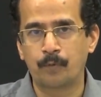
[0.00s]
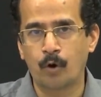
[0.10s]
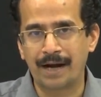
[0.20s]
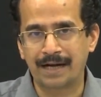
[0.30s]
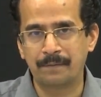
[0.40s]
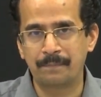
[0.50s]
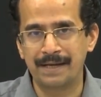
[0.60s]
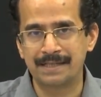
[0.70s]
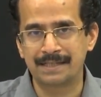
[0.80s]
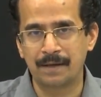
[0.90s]
And
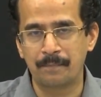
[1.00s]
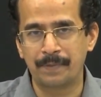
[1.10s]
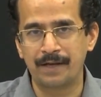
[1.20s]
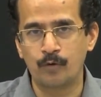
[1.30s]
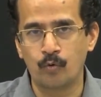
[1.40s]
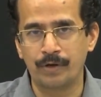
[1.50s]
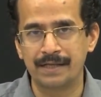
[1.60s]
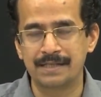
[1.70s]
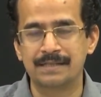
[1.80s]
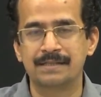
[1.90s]
surprisingly,
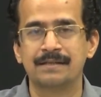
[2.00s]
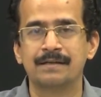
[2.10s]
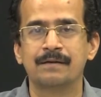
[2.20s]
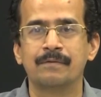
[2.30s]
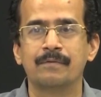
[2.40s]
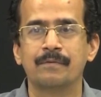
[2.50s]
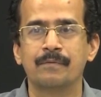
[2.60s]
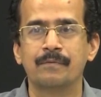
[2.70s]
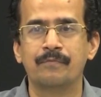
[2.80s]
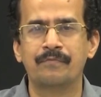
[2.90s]
to
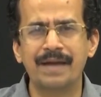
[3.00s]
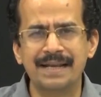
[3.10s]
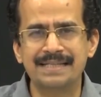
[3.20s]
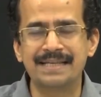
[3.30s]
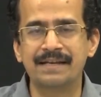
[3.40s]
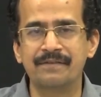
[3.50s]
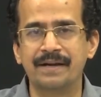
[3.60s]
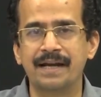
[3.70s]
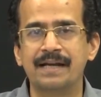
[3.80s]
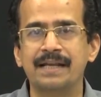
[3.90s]
assess their
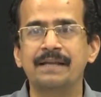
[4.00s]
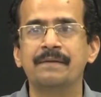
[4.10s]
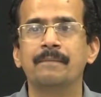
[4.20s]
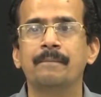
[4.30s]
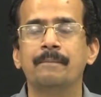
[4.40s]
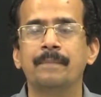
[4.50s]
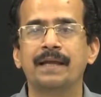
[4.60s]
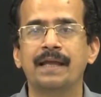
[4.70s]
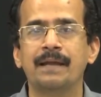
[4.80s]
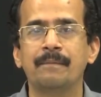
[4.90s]
service levels,
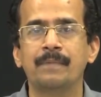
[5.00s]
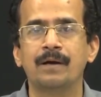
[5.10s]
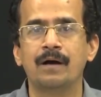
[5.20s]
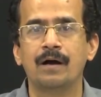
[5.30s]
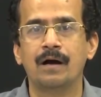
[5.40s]
they do not